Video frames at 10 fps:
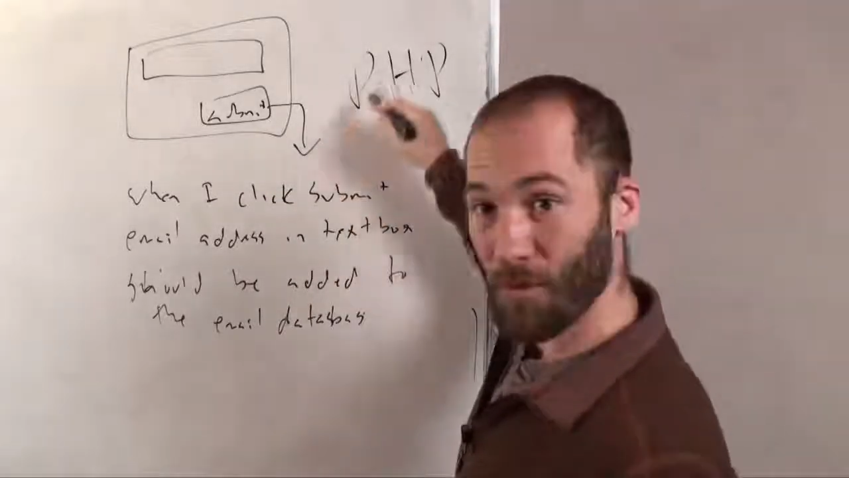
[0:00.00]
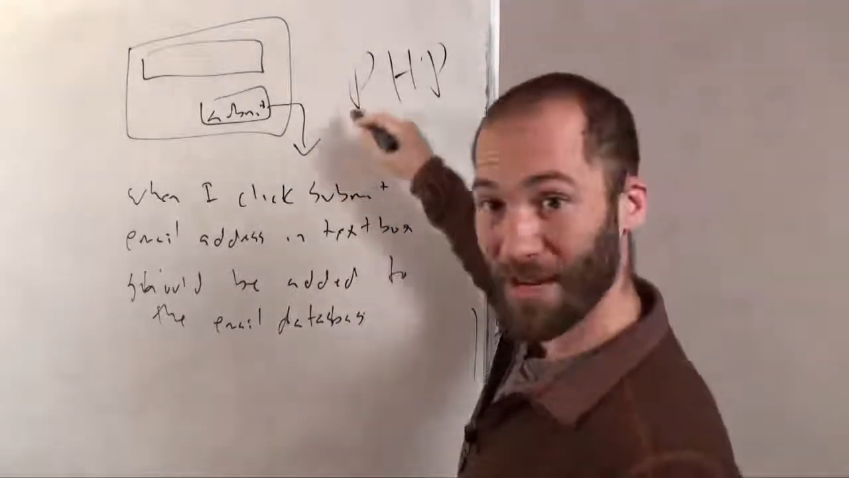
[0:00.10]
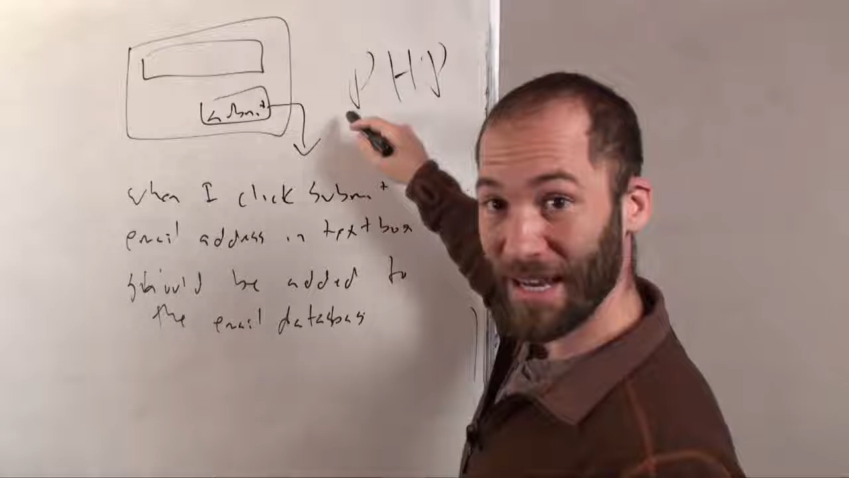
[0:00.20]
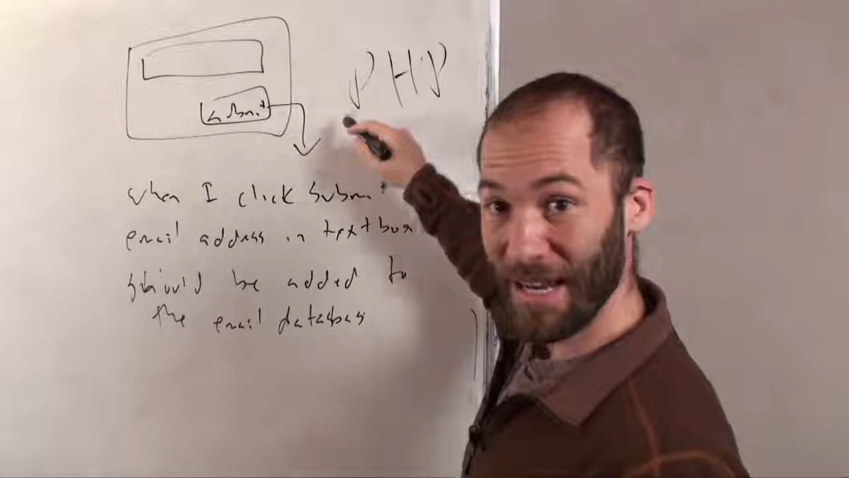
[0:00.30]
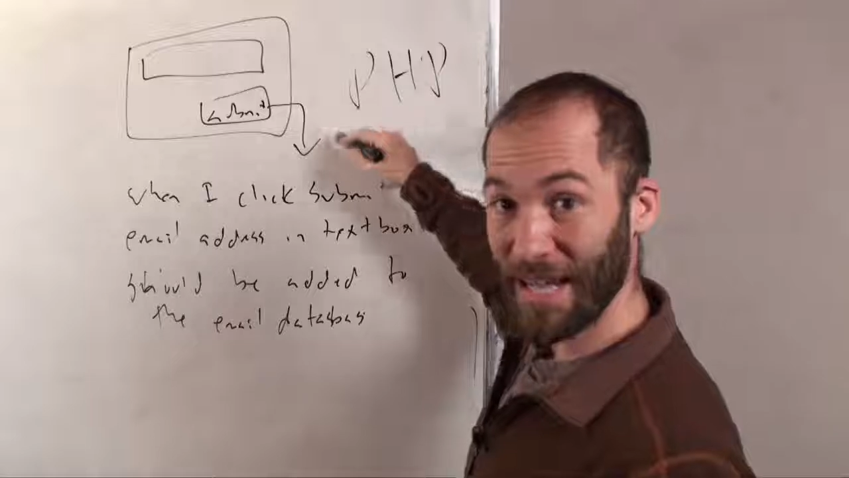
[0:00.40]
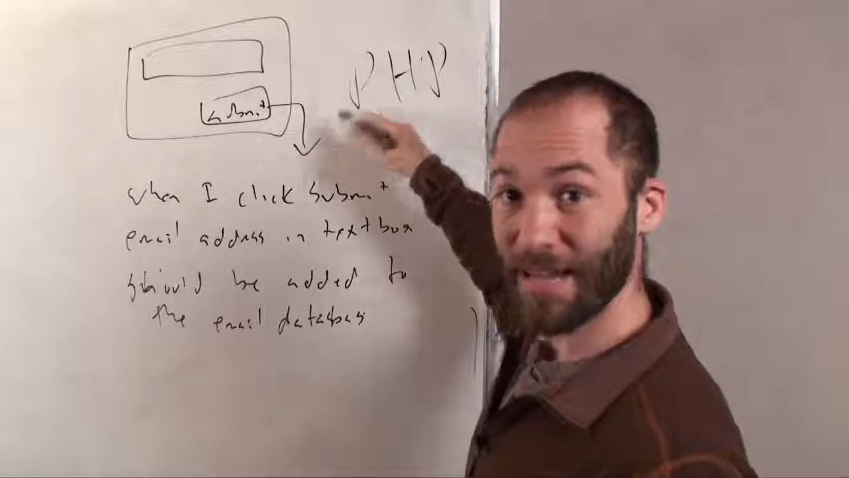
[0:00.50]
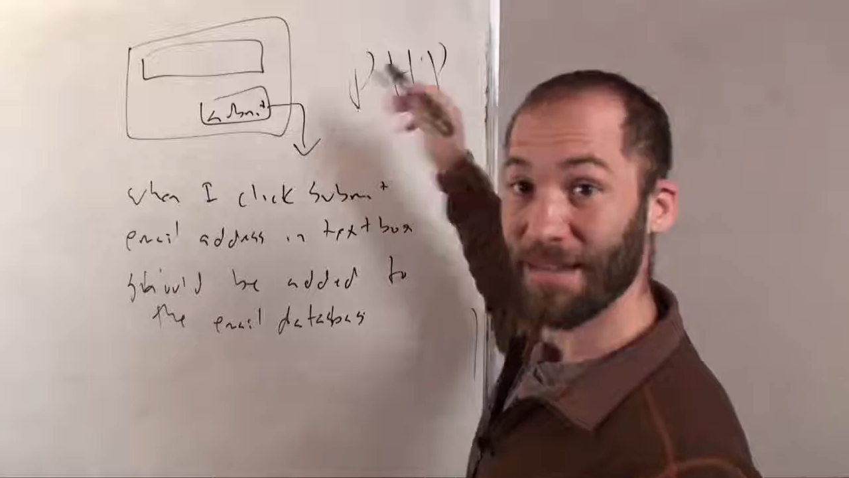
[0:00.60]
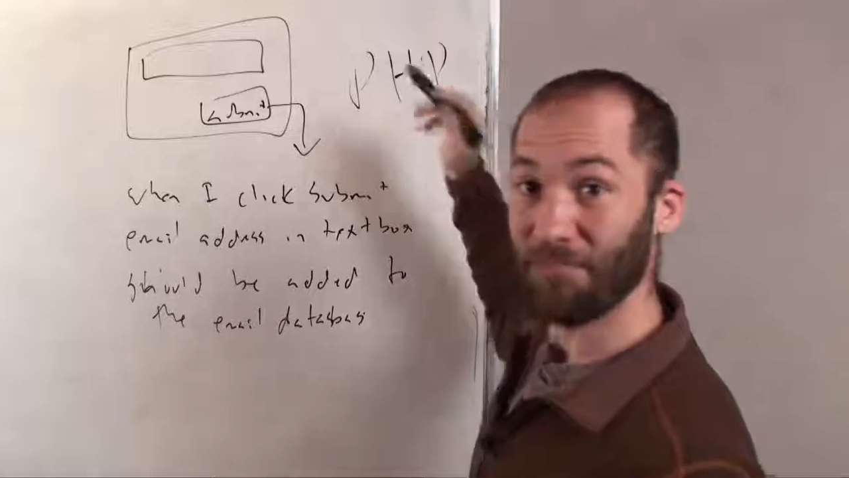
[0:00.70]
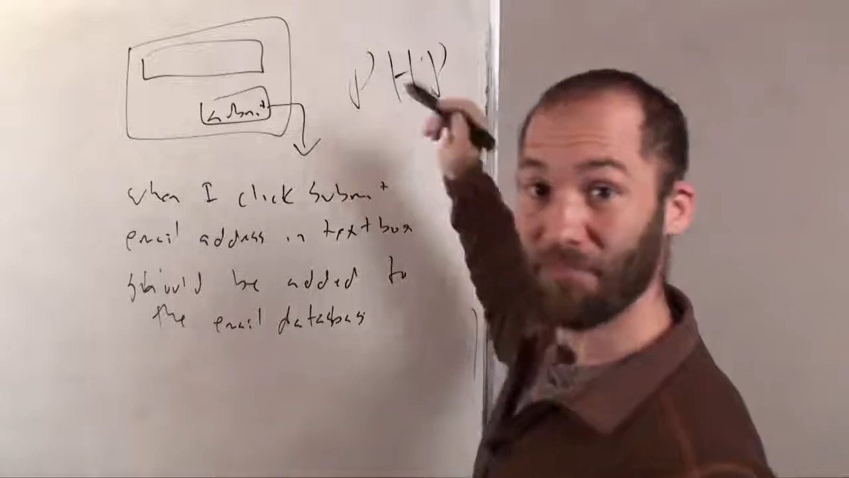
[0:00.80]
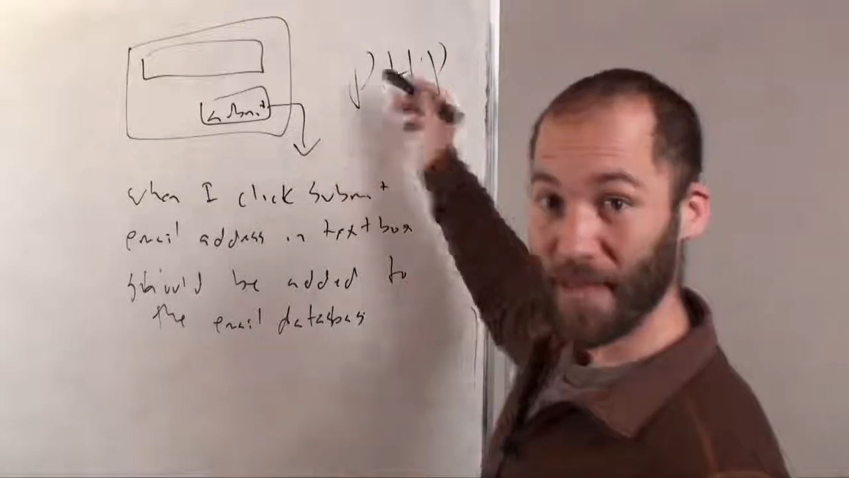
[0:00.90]
going to need
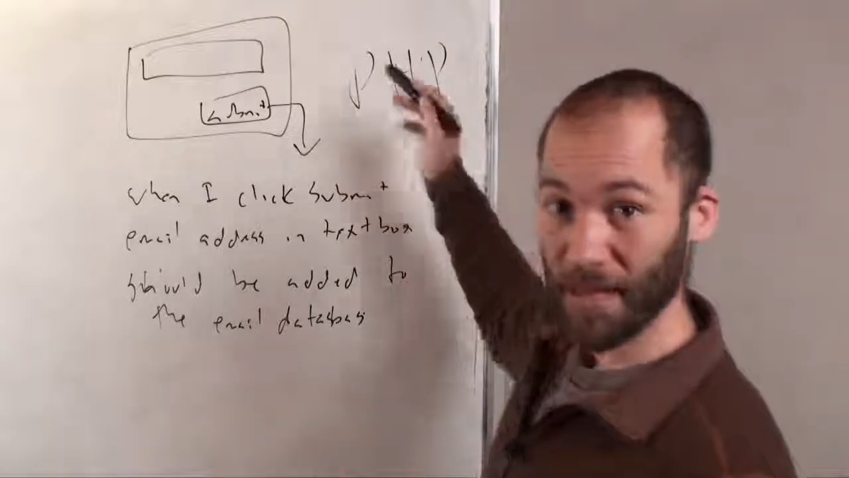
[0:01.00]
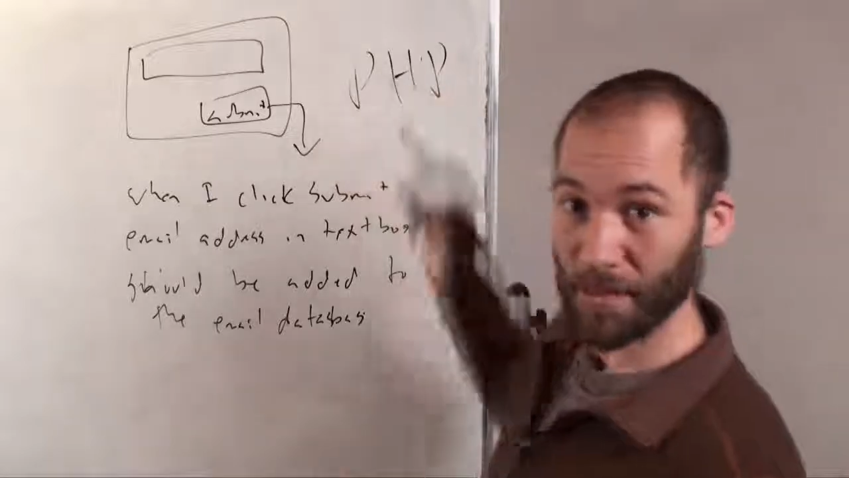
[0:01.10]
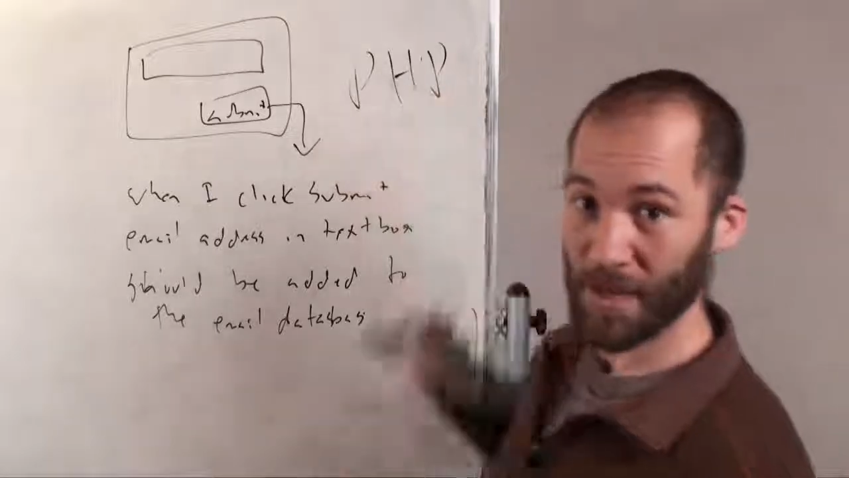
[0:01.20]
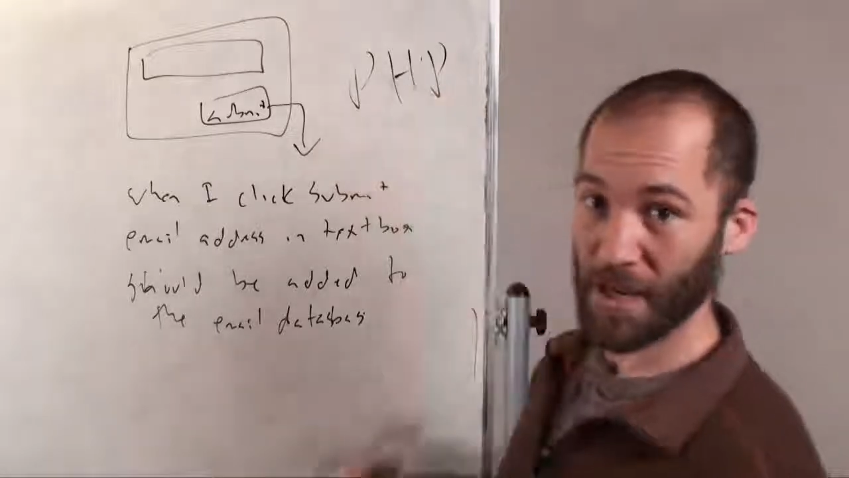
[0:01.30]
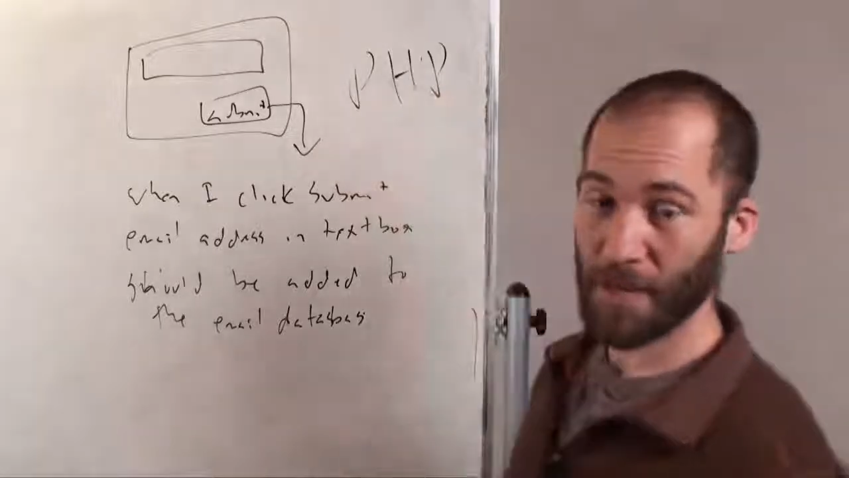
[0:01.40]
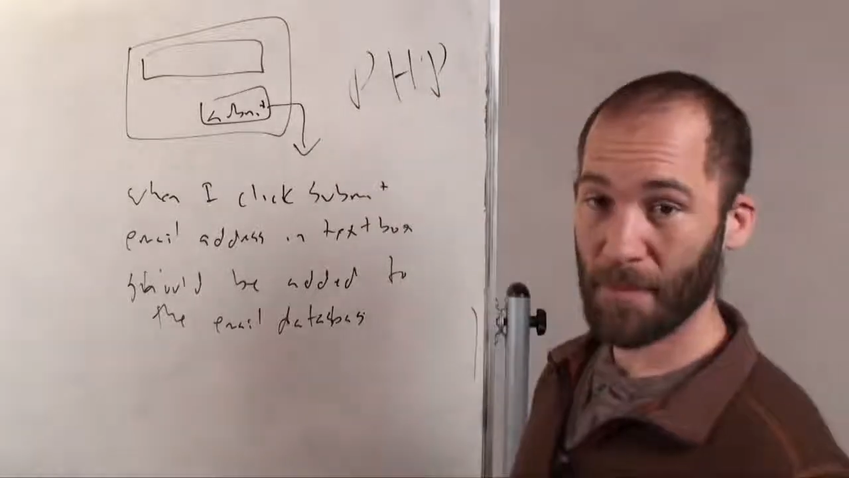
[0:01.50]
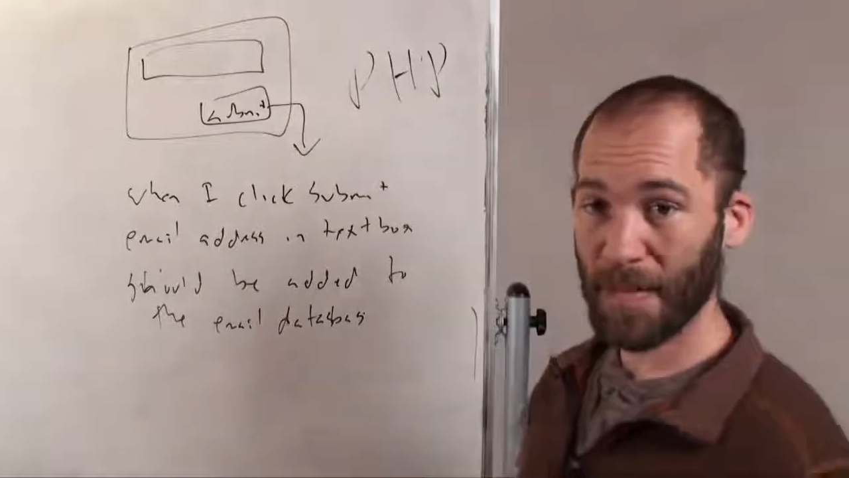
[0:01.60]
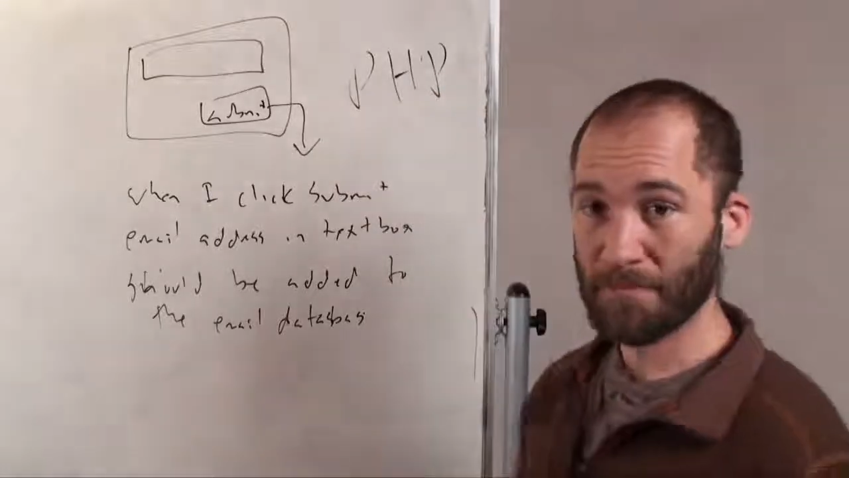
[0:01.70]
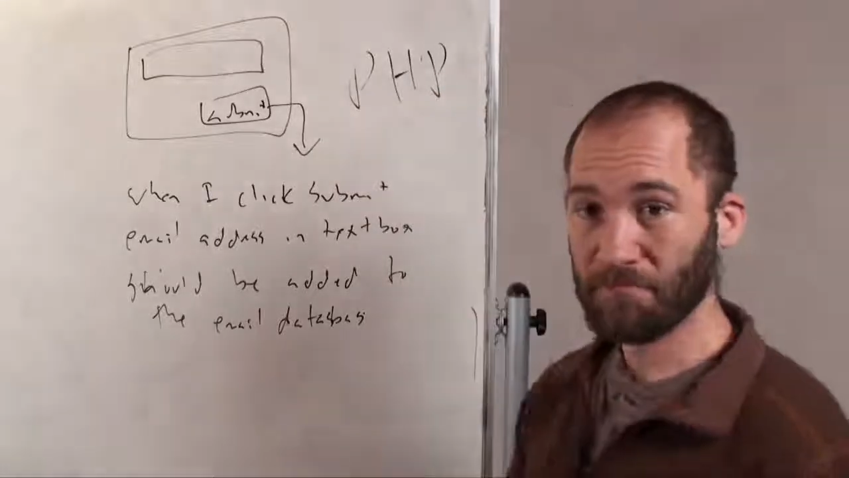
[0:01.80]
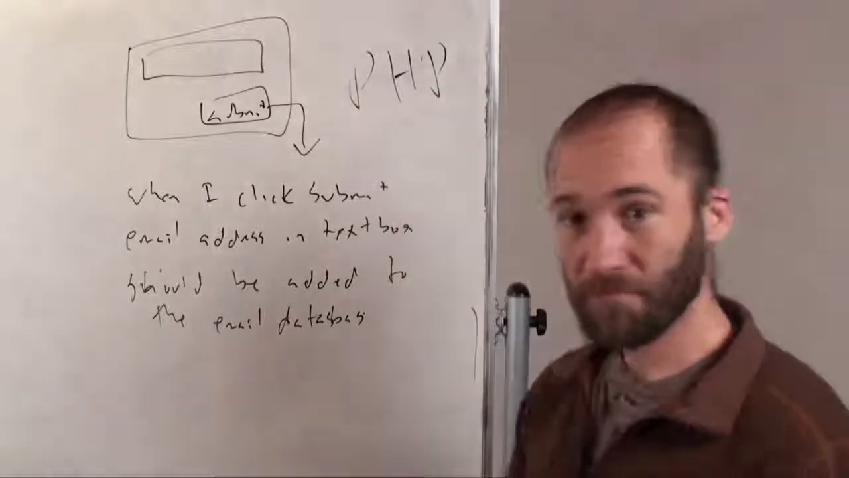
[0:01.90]
is
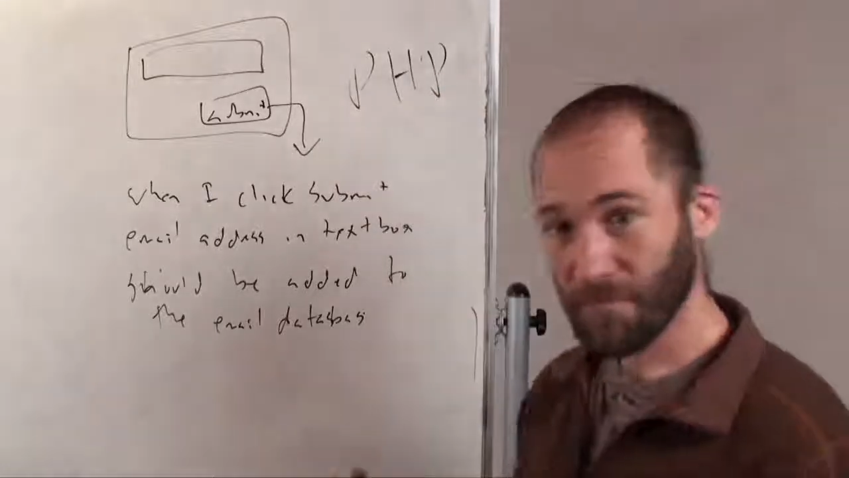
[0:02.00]
PHP.